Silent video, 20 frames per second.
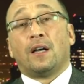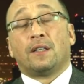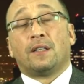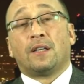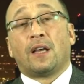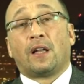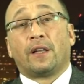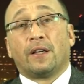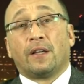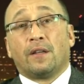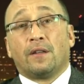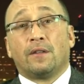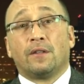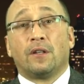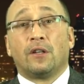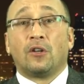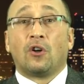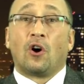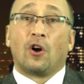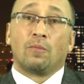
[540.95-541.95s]
telling
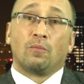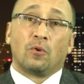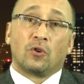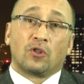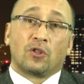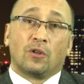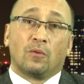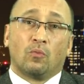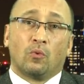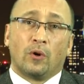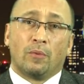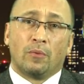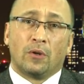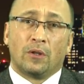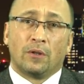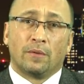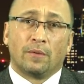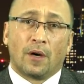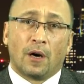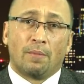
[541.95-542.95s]
the non-Muslim
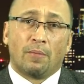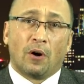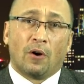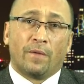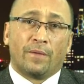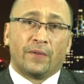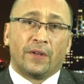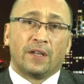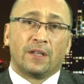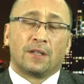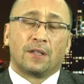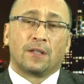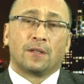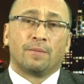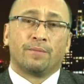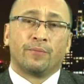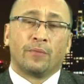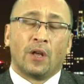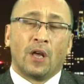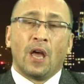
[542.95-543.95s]
women about this?
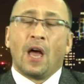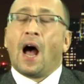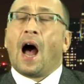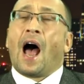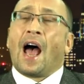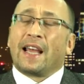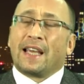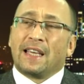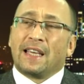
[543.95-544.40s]
I